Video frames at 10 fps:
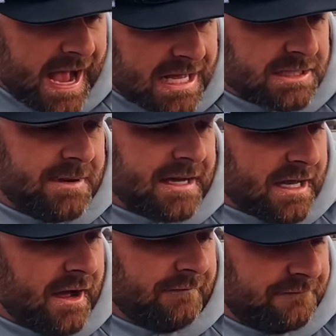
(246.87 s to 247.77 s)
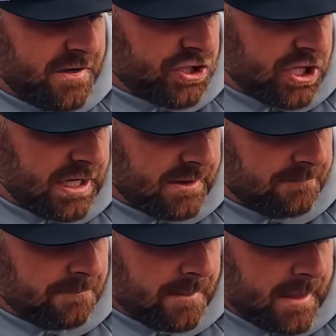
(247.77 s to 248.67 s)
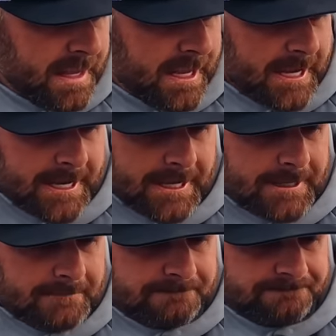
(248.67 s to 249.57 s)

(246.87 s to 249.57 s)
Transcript: aspect of fishing. I